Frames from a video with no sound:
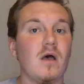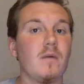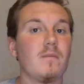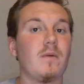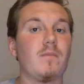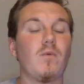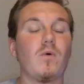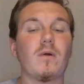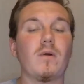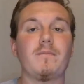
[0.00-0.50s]

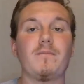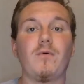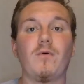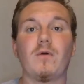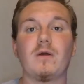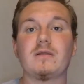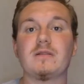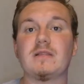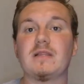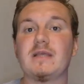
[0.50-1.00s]
But more
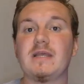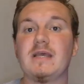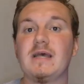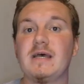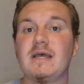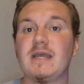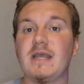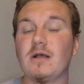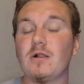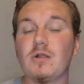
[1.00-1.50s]
importantly,
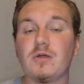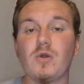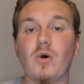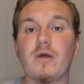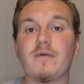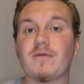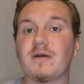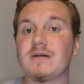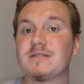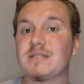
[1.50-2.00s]

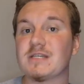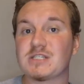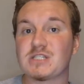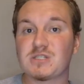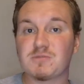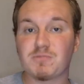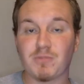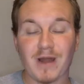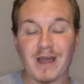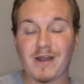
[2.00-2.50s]
Illinois runs a
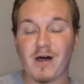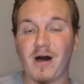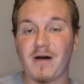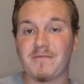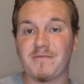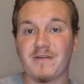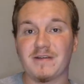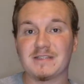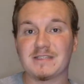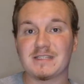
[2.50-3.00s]
spread
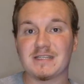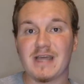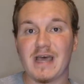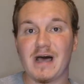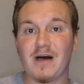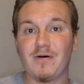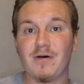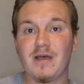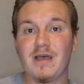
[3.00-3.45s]
offense now,